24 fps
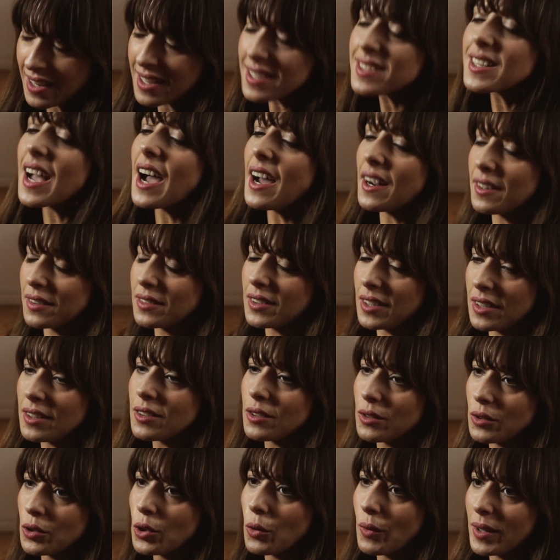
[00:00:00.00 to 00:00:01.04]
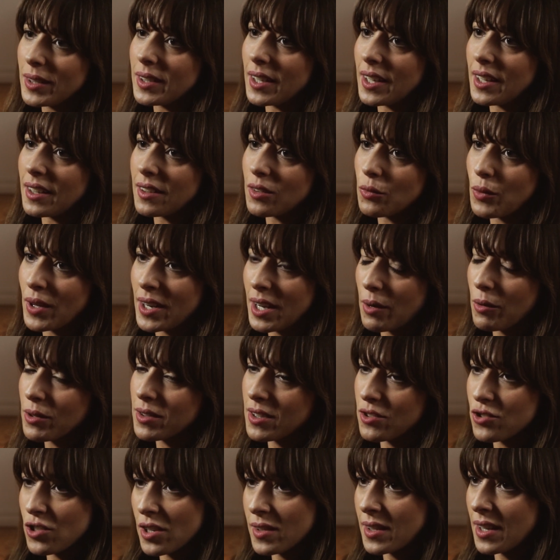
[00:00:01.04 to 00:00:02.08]
it's harder nowadays. When I was
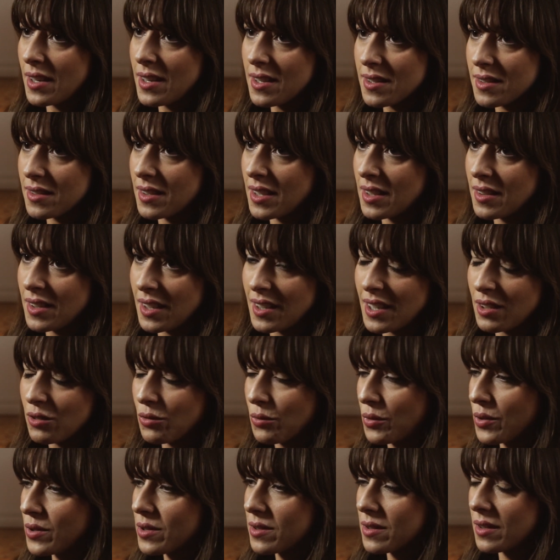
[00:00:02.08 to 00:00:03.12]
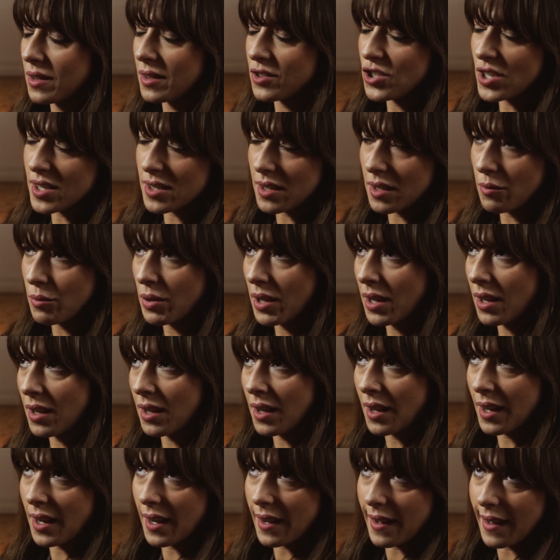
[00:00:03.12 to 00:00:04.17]
a journalist, the internet was just at the
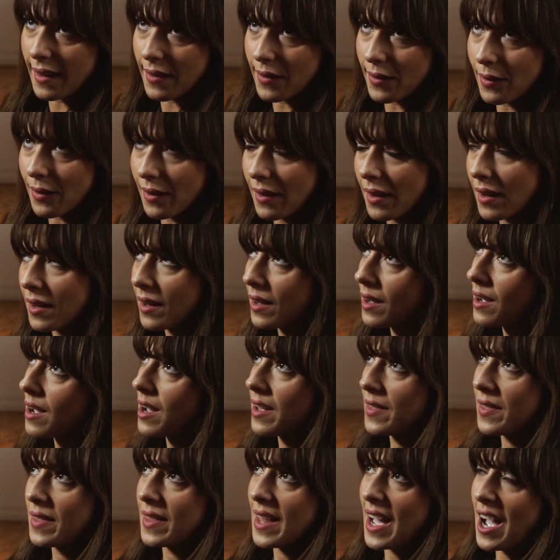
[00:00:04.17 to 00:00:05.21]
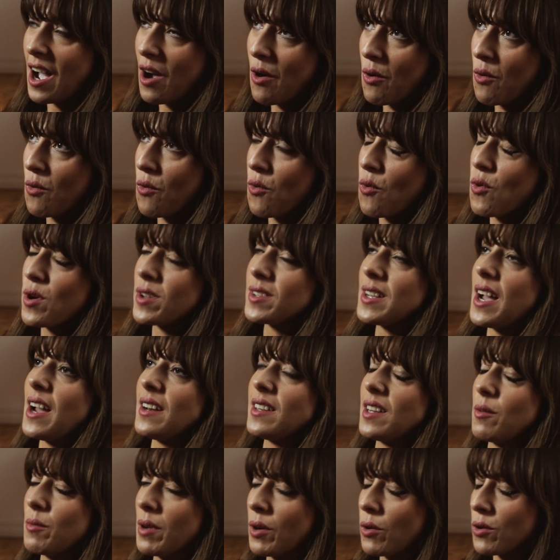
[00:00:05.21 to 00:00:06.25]
beginning, I guess. Now it's
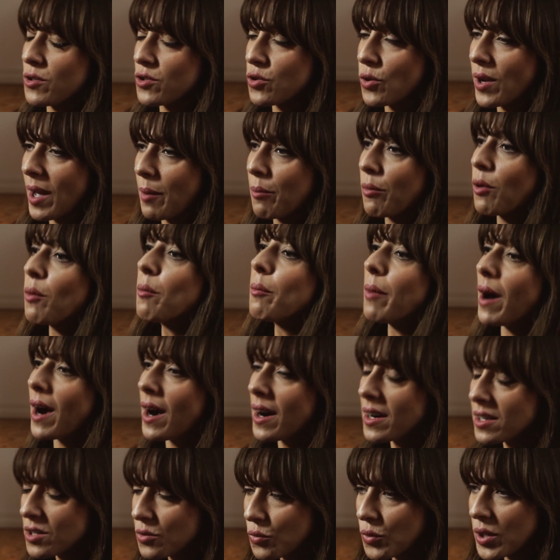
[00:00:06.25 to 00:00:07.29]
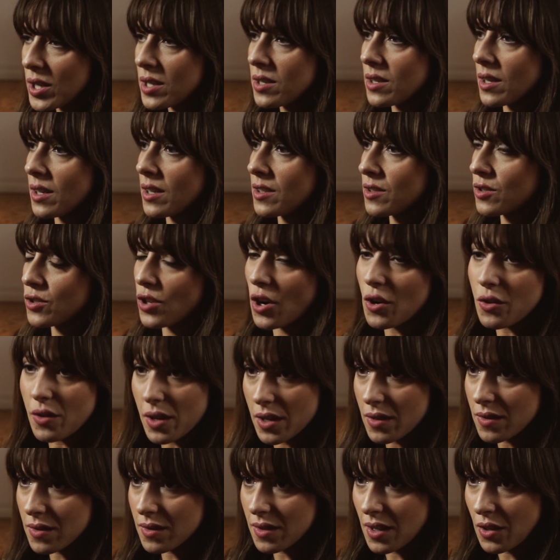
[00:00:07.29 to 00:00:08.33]
harder because you get bombarded with
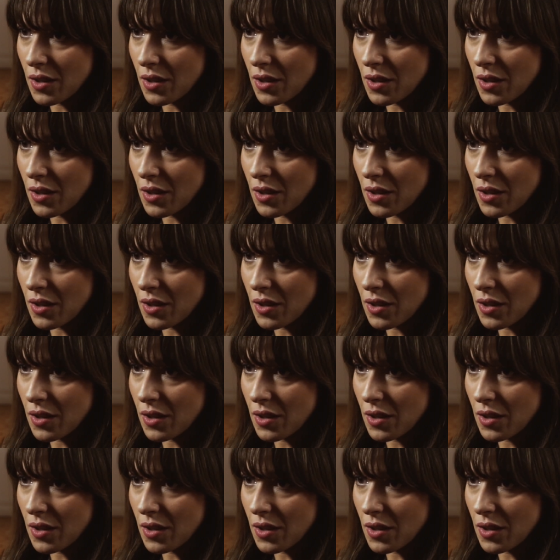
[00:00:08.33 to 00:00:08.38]
stories,